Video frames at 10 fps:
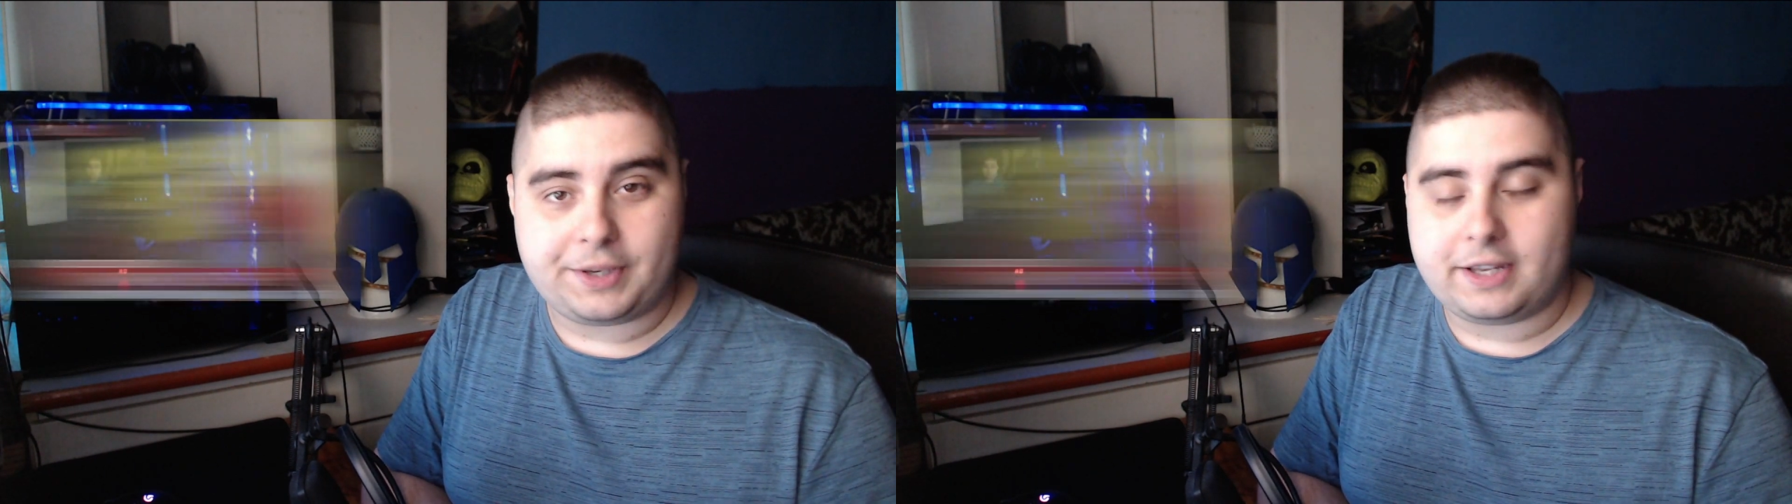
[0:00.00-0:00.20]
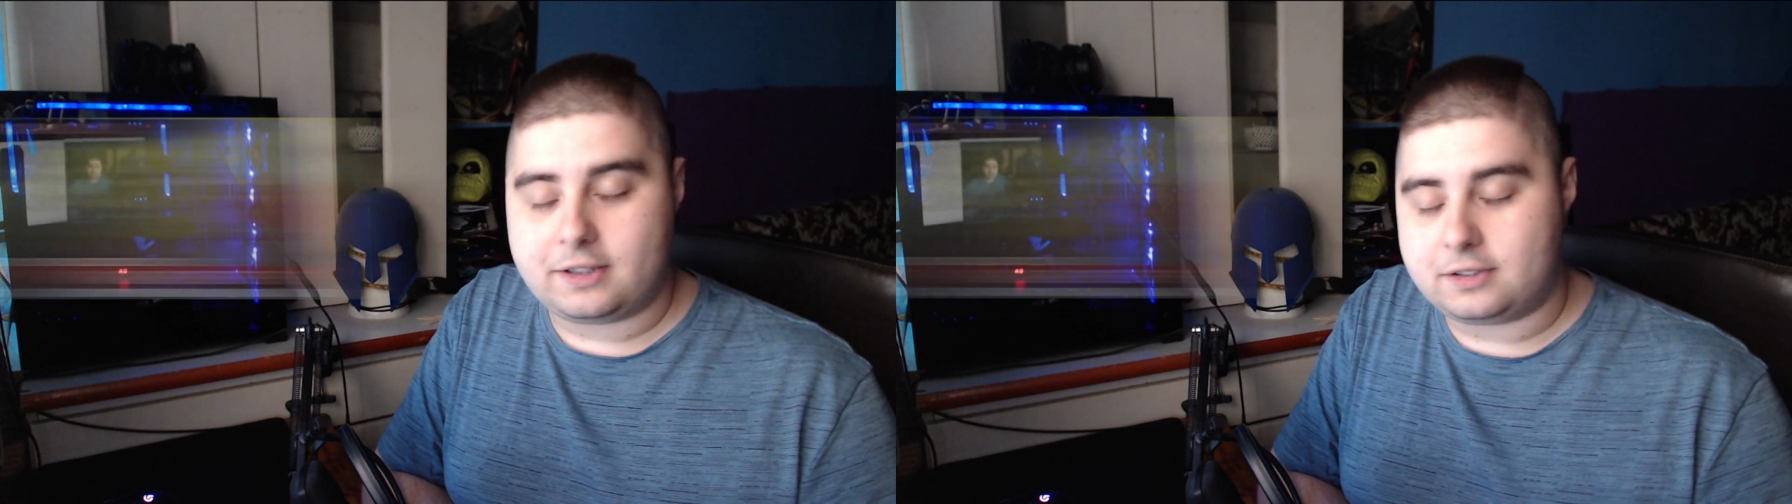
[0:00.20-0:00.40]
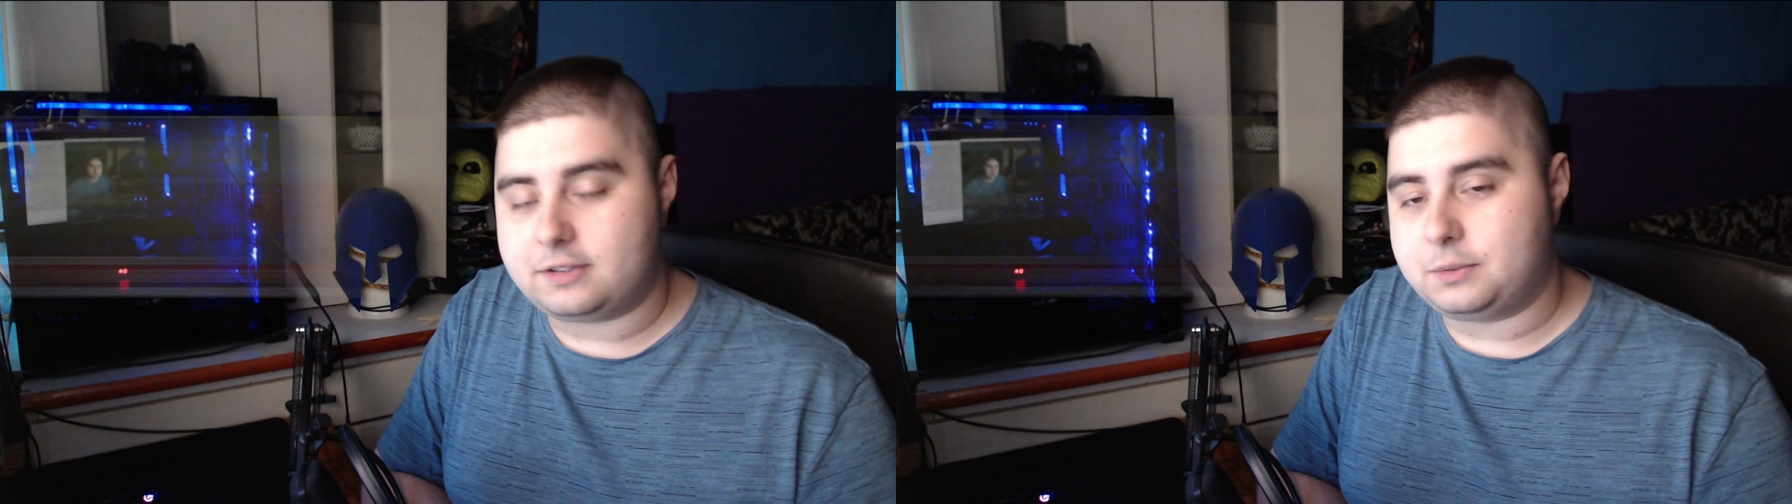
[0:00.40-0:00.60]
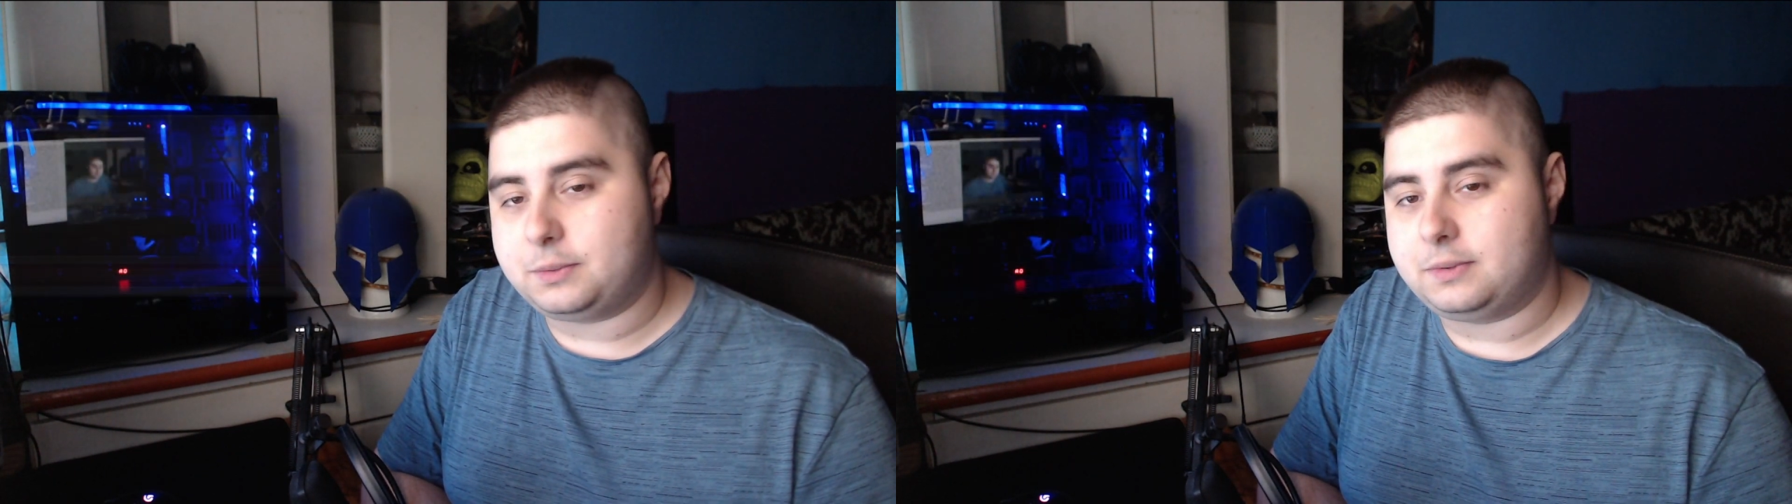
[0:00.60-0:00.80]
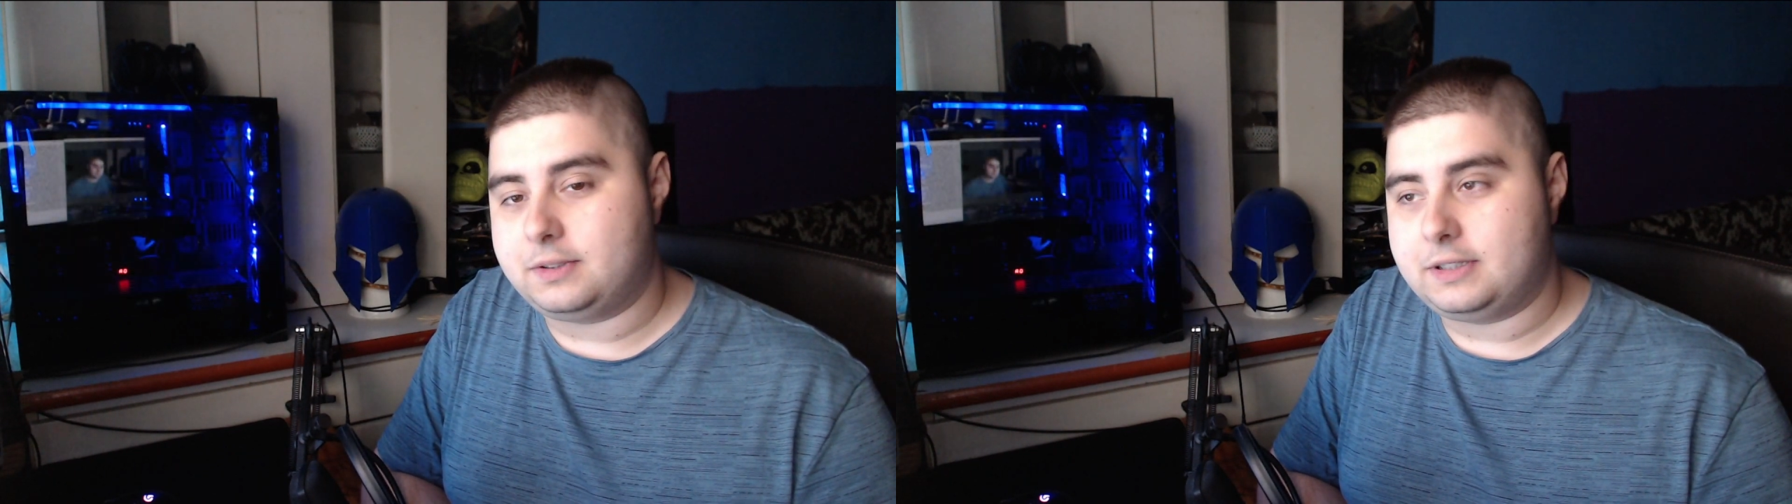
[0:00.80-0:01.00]
get
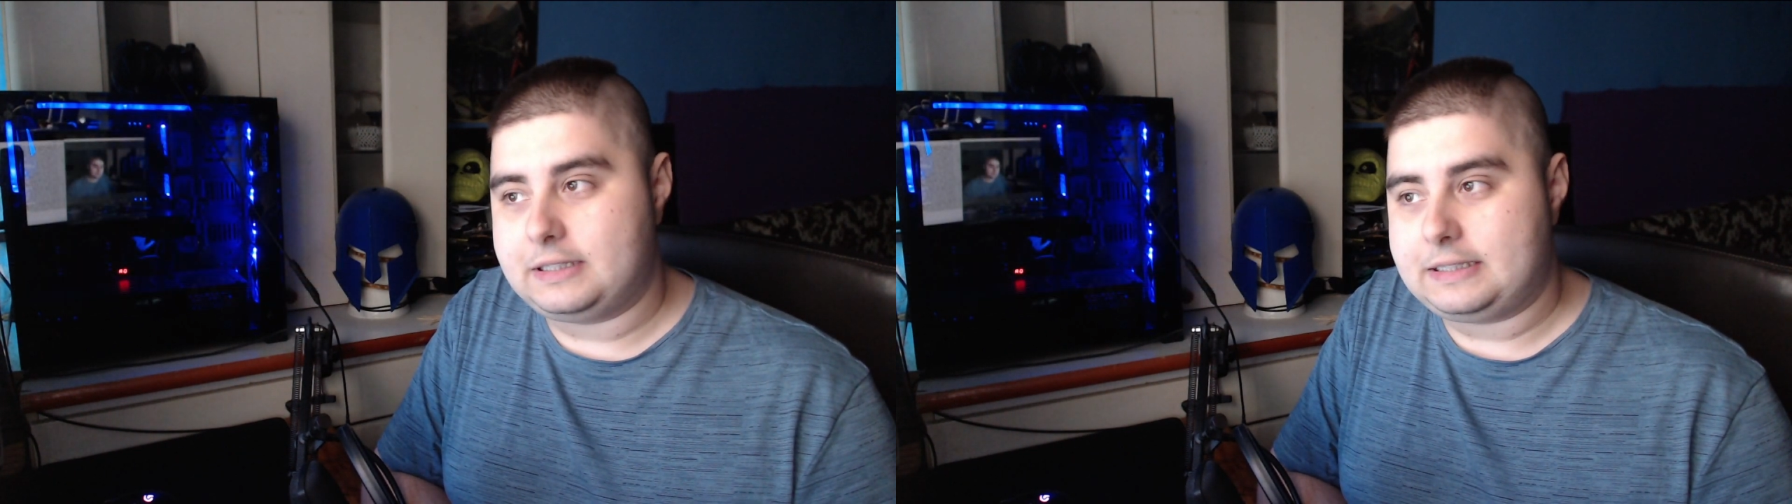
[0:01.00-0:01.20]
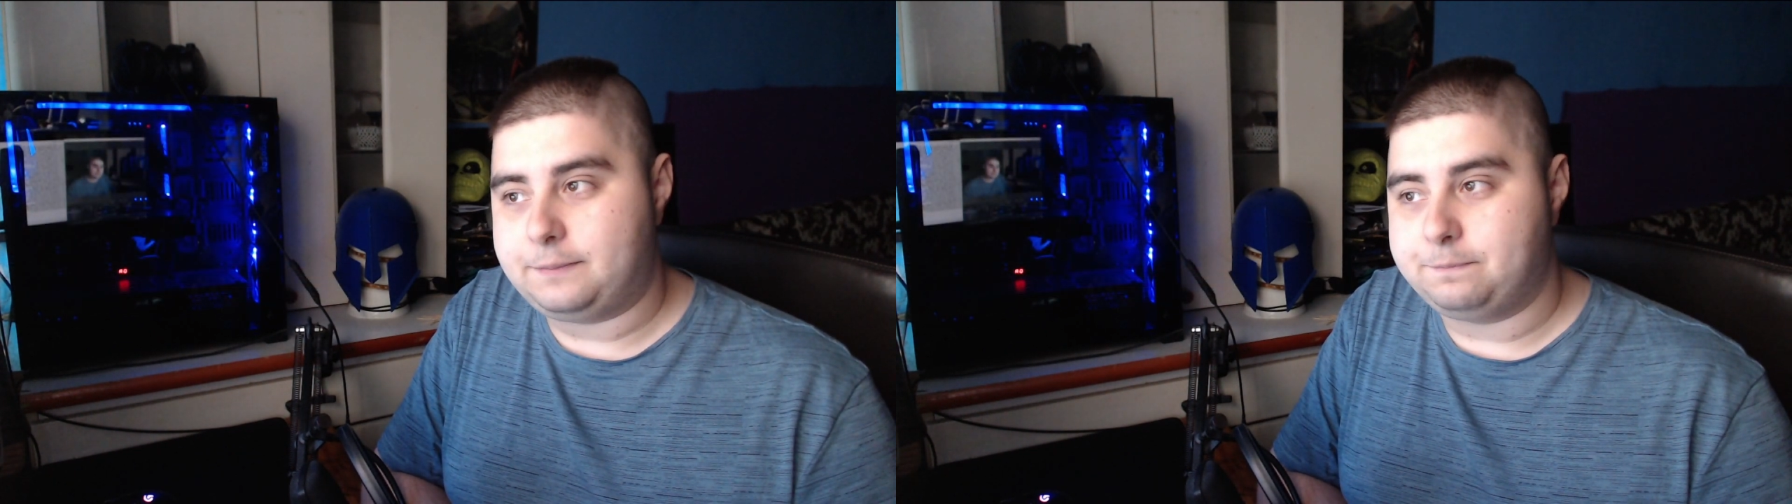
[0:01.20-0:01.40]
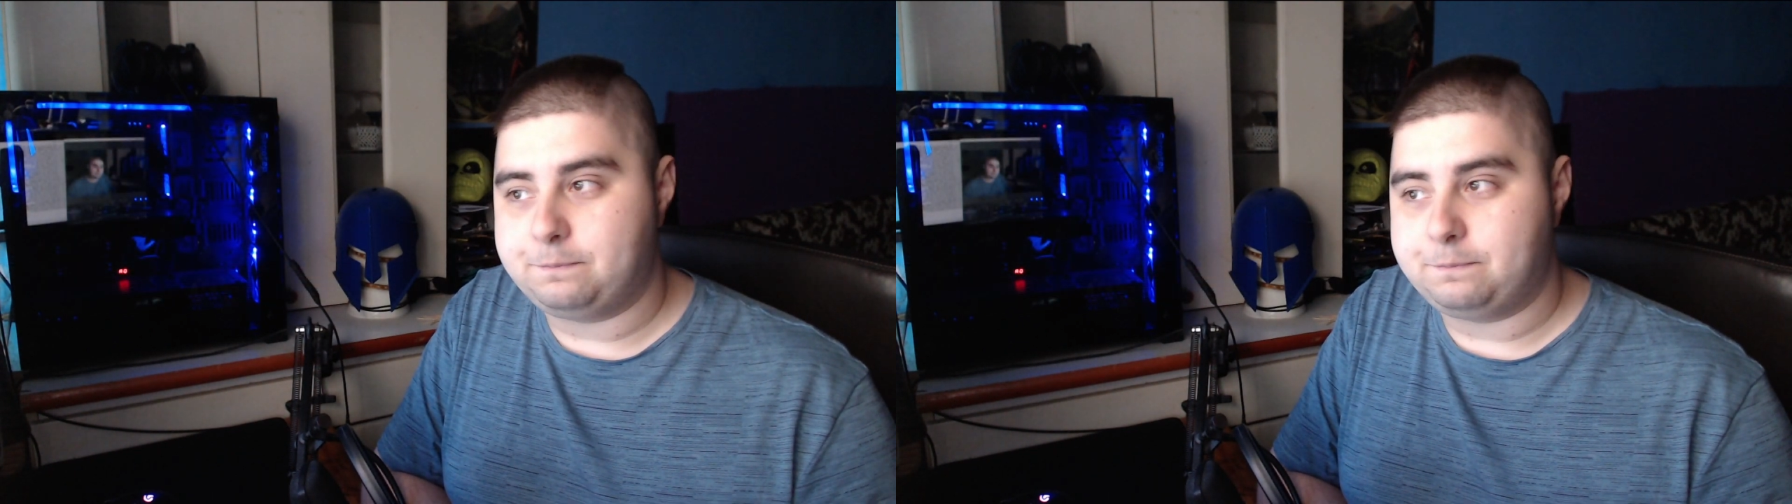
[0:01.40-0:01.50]
to